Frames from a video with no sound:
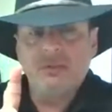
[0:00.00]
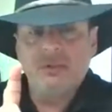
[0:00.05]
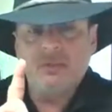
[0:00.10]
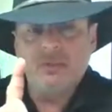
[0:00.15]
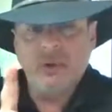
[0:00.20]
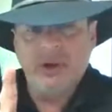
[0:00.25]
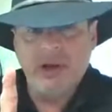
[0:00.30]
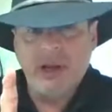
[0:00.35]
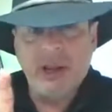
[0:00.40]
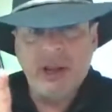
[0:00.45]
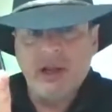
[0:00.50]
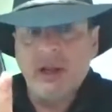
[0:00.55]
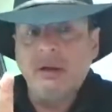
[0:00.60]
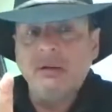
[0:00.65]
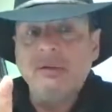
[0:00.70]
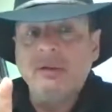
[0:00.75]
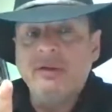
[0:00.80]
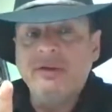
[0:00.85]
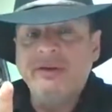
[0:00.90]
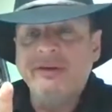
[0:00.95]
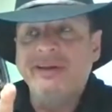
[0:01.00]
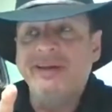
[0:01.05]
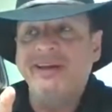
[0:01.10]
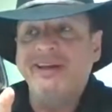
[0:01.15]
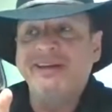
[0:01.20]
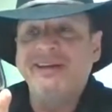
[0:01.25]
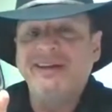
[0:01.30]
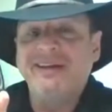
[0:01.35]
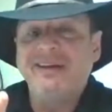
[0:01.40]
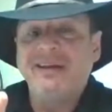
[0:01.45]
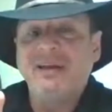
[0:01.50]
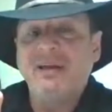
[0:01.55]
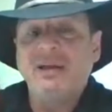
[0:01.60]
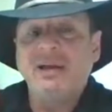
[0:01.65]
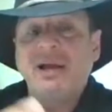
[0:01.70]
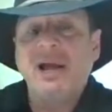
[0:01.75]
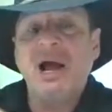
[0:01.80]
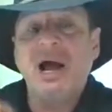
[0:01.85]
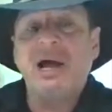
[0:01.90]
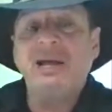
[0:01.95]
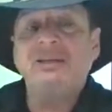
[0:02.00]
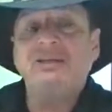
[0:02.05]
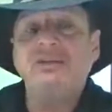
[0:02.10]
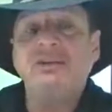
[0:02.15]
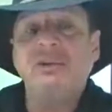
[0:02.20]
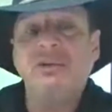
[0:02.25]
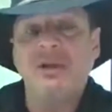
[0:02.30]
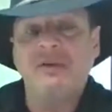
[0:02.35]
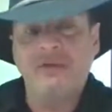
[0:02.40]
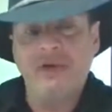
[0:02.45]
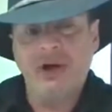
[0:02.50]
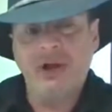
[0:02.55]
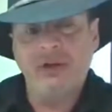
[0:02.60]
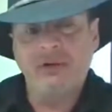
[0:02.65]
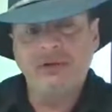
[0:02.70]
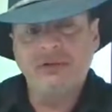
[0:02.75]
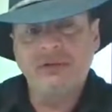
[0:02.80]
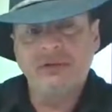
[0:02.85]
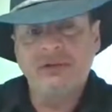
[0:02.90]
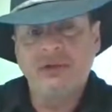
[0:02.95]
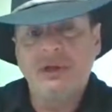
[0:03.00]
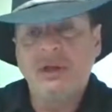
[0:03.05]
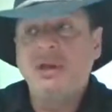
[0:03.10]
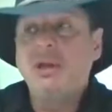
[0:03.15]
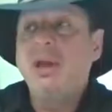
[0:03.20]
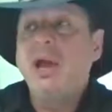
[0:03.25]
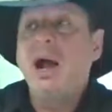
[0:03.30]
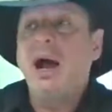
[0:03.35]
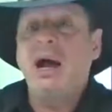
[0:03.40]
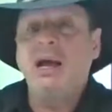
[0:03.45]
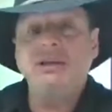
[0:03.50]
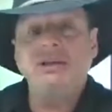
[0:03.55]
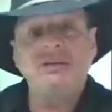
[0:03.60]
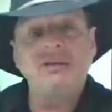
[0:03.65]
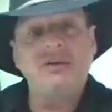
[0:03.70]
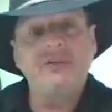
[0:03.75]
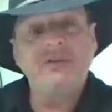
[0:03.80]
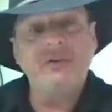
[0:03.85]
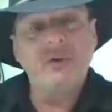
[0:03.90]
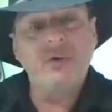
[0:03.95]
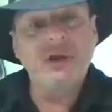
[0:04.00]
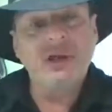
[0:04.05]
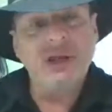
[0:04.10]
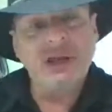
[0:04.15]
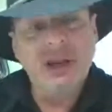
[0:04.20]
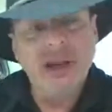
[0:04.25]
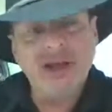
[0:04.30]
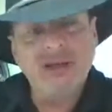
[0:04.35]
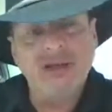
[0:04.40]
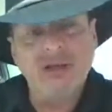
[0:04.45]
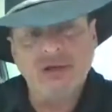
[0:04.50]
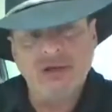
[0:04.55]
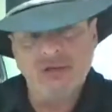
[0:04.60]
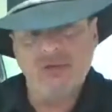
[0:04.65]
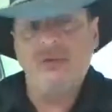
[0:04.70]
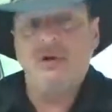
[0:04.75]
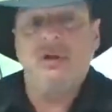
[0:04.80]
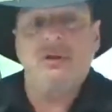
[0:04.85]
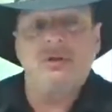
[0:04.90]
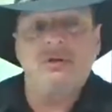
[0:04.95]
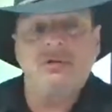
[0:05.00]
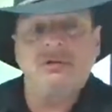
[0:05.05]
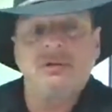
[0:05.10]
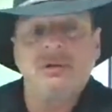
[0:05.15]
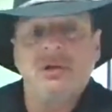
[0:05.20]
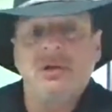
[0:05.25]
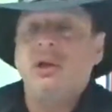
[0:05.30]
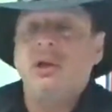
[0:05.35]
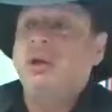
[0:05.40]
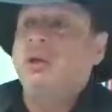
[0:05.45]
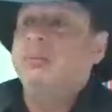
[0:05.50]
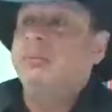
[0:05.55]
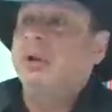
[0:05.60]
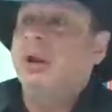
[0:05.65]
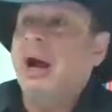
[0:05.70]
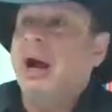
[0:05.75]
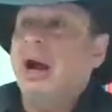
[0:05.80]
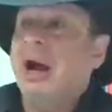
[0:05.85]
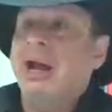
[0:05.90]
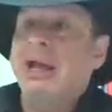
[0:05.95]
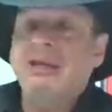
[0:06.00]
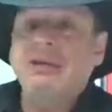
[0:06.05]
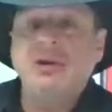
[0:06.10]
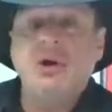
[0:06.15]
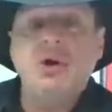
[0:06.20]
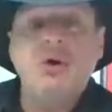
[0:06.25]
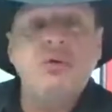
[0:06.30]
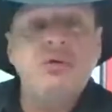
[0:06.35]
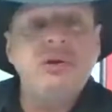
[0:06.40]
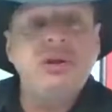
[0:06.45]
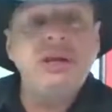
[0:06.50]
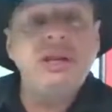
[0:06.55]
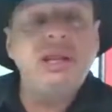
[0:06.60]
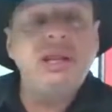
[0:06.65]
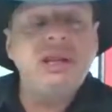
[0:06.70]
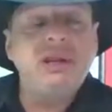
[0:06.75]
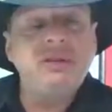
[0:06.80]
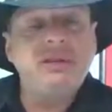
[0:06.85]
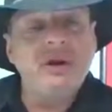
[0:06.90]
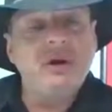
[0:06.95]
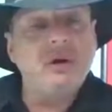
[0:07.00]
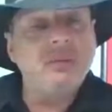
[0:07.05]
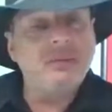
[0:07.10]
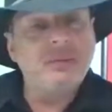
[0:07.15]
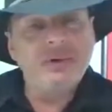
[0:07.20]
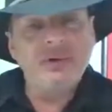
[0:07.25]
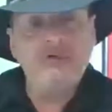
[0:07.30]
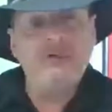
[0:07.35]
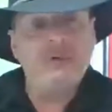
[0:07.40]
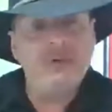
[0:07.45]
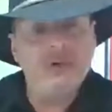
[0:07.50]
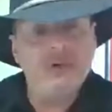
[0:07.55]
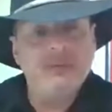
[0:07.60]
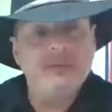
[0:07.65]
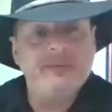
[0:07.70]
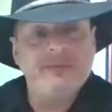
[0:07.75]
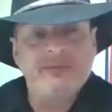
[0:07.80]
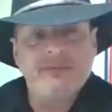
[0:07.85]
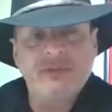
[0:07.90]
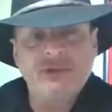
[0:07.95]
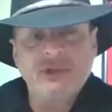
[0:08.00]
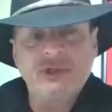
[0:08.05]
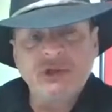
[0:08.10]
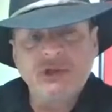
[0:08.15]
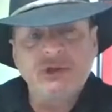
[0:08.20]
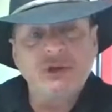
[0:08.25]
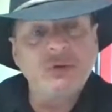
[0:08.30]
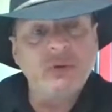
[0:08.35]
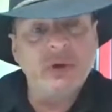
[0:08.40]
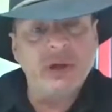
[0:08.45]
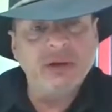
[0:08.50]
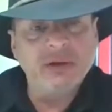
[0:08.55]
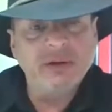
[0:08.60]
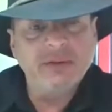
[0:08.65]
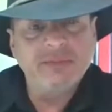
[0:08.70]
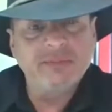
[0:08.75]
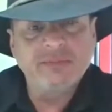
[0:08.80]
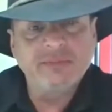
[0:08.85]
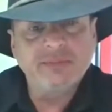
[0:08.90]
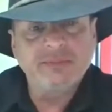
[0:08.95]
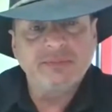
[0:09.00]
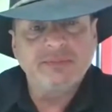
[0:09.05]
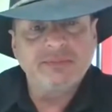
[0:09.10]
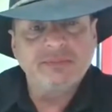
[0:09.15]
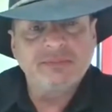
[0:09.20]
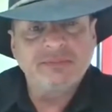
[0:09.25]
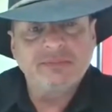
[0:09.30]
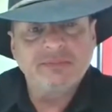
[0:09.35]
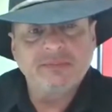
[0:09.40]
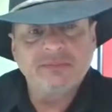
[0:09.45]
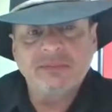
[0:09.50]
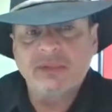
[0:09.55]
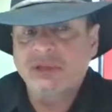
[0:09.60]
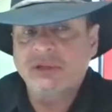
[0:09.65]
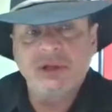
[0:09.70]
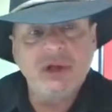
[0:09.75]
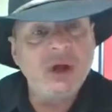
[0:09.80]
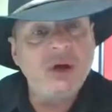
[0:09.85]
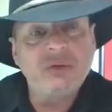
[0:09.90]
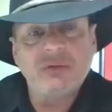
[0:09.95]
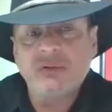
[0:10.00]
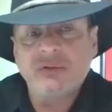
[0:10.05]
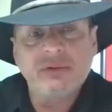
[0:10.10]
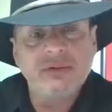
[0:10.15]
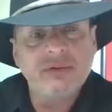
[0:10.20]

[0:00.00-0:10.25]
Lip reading: Wait, hang on. I still love others. I still feel connected to others, but I don't need their approval to do it. I don't.